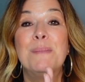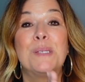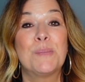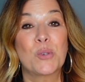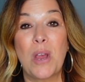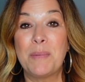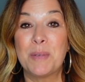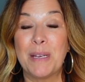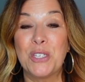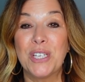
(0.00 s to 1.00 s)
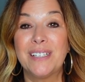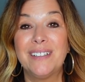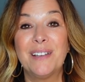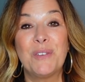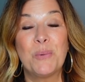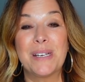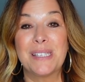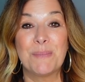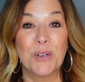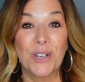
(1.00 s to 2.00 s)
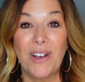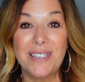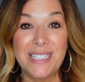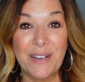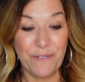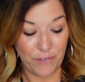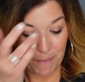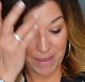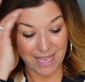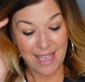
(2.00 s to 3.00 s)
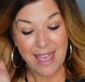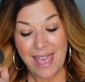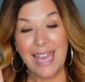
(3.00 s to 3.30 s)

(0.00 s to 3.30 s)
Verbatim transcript: Subscribe to my channel if you want to see more content from me.